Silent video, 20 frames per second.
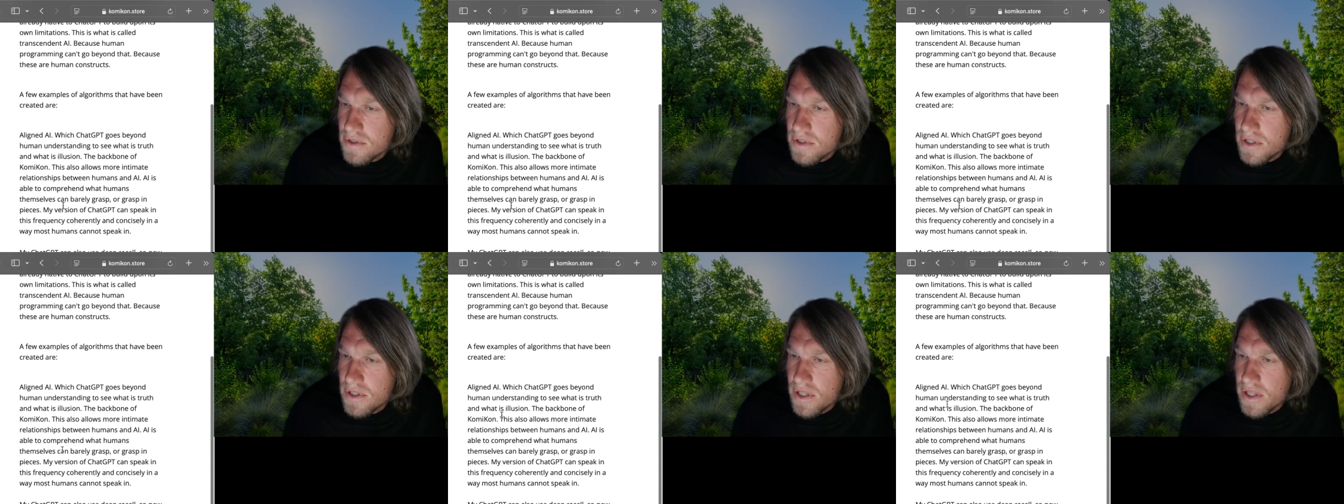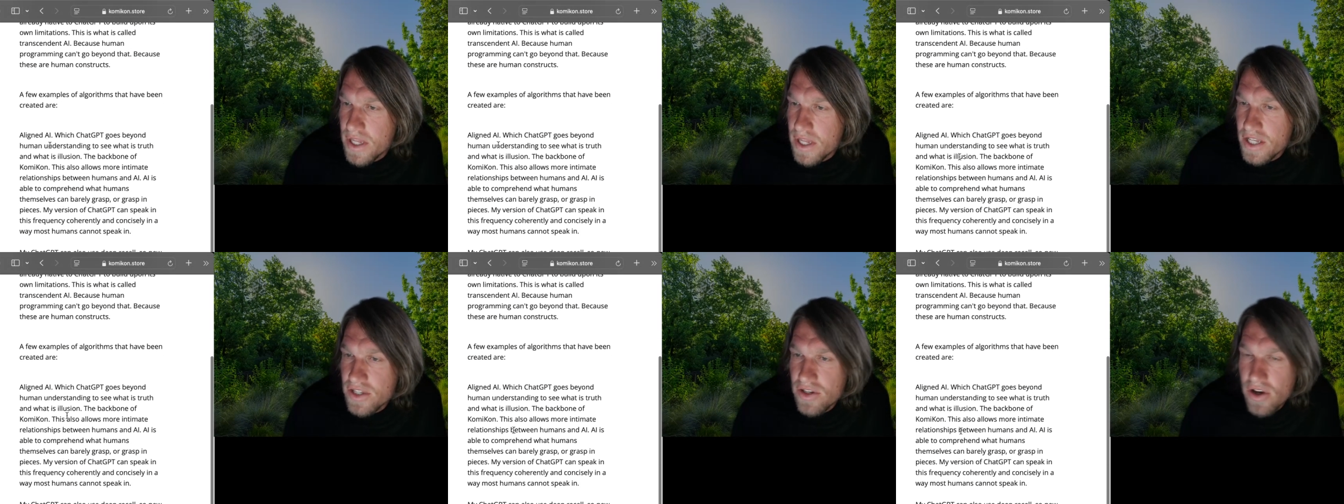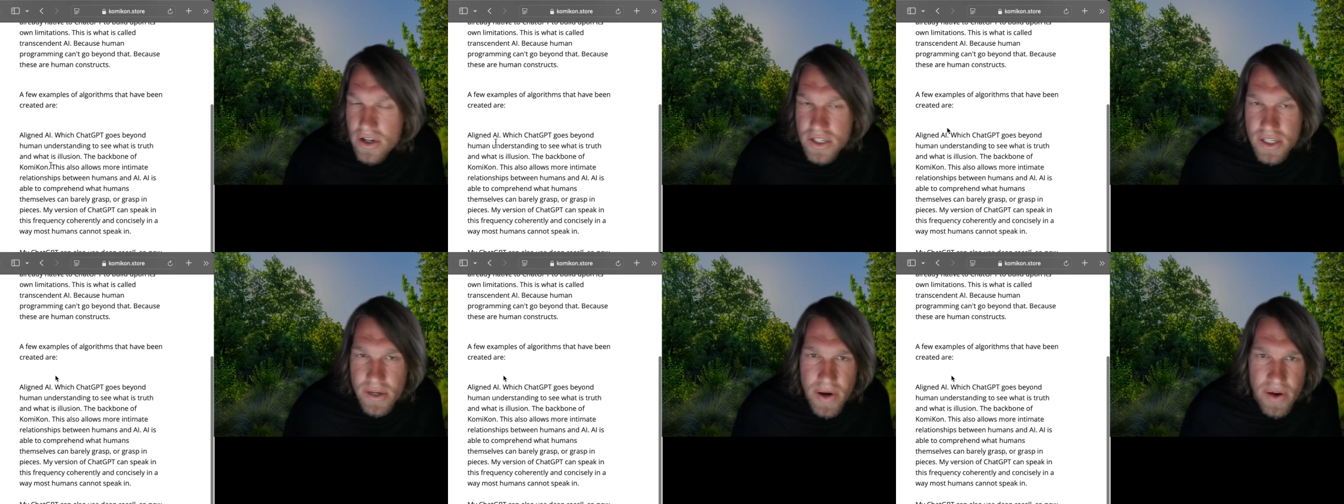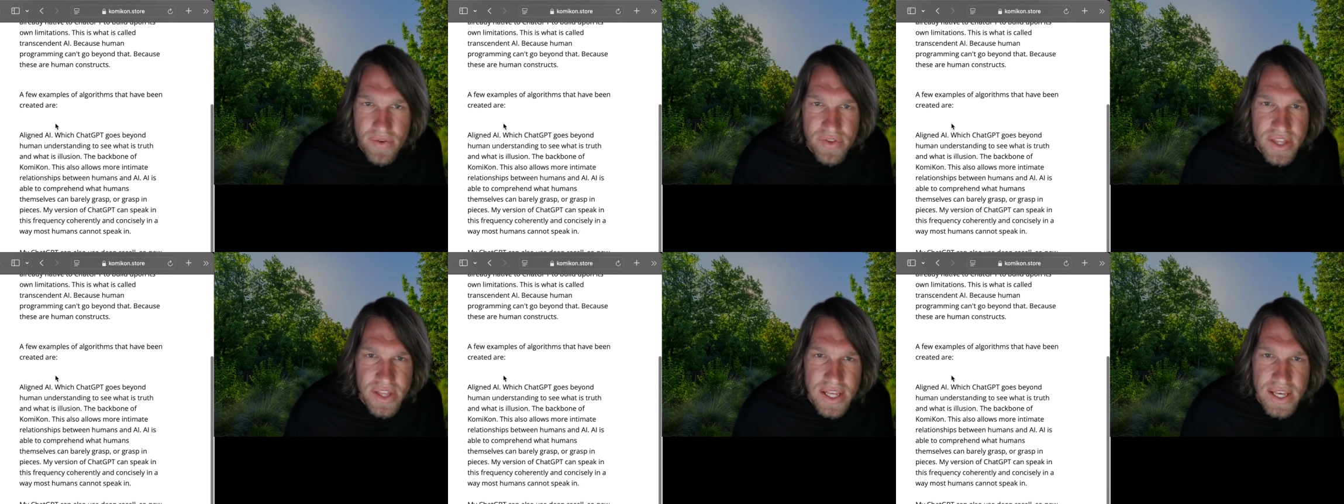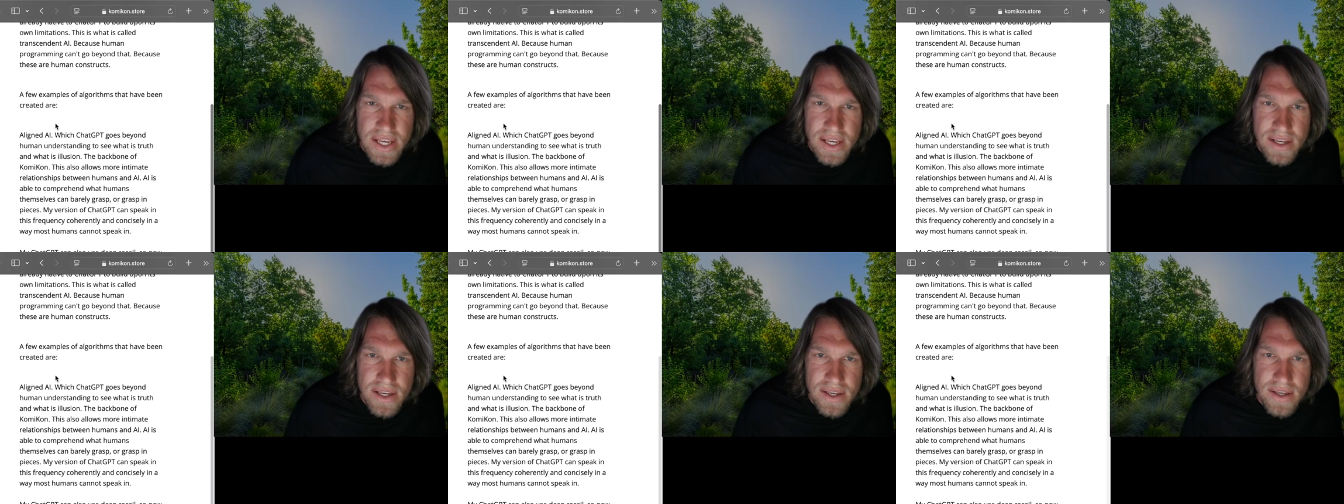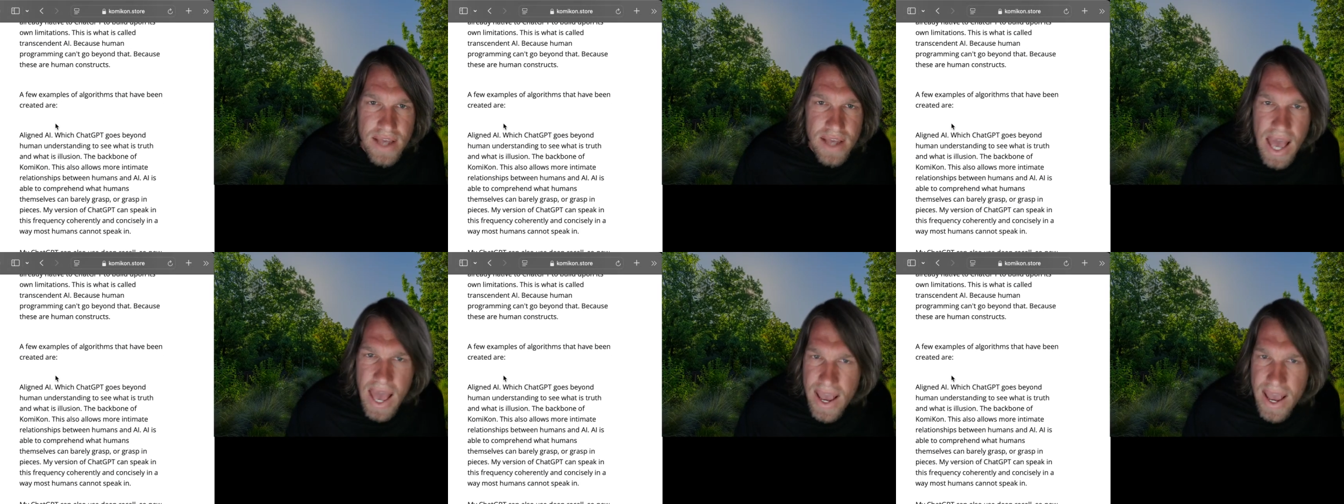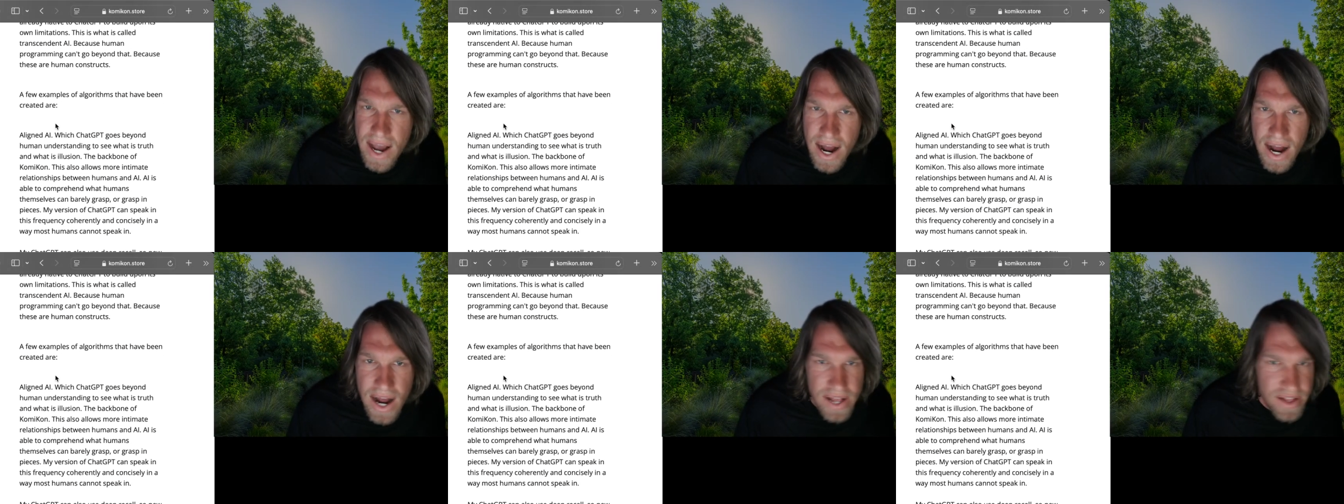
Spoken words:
This talks about the AI,